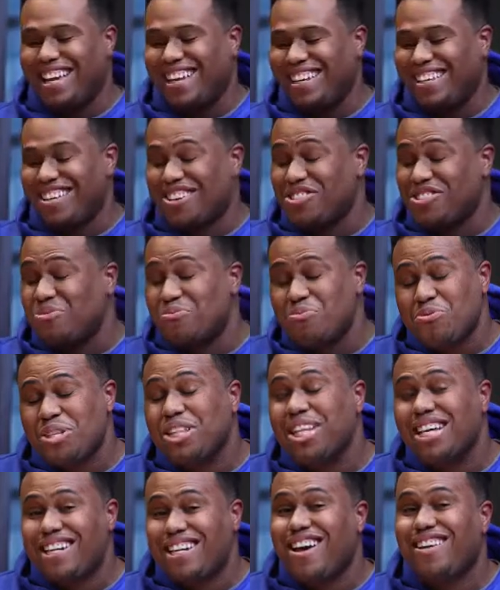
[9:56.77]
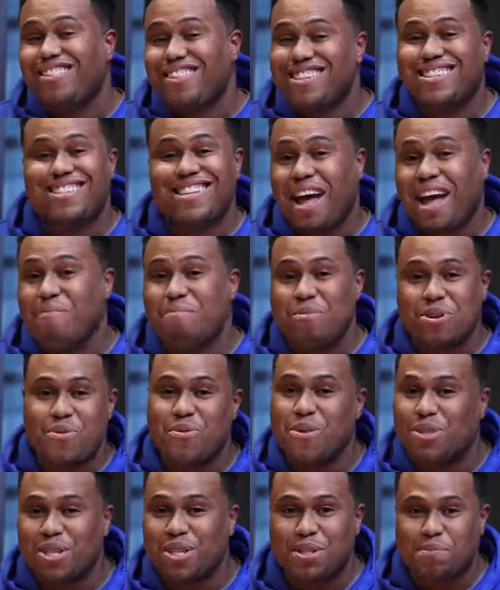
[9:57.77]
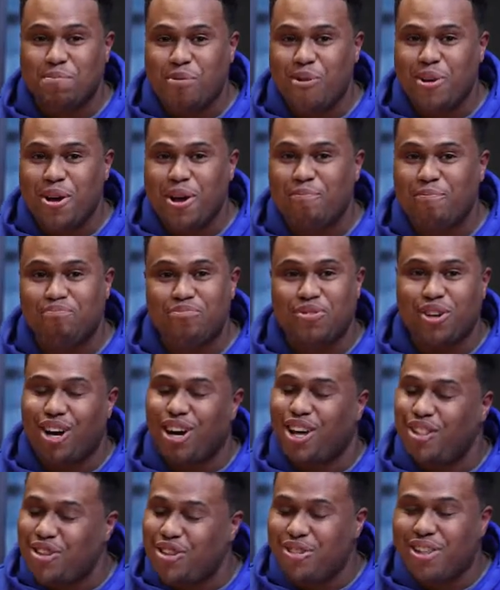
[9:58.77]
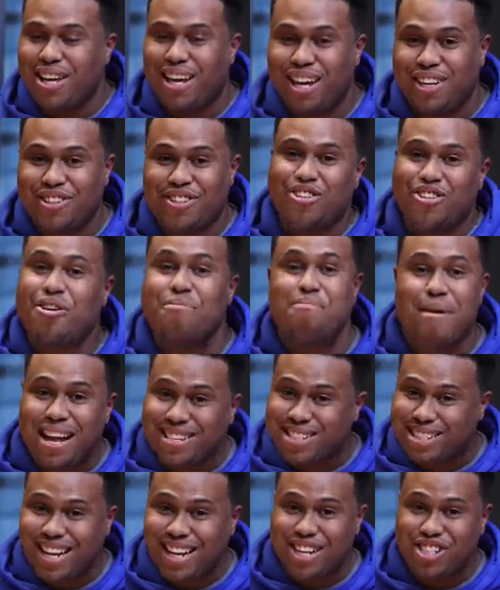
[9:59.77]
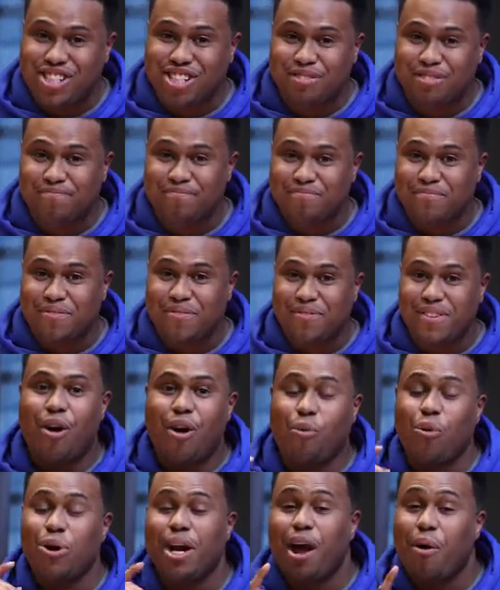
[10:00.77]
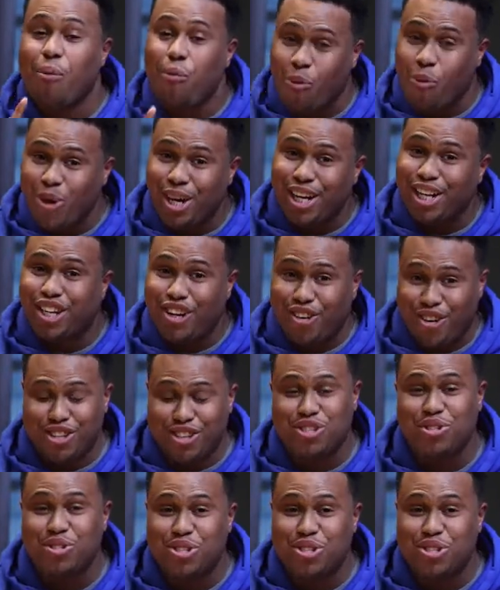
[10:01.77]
There's really nothing stopping you at this point other than your imagination. What I would encourage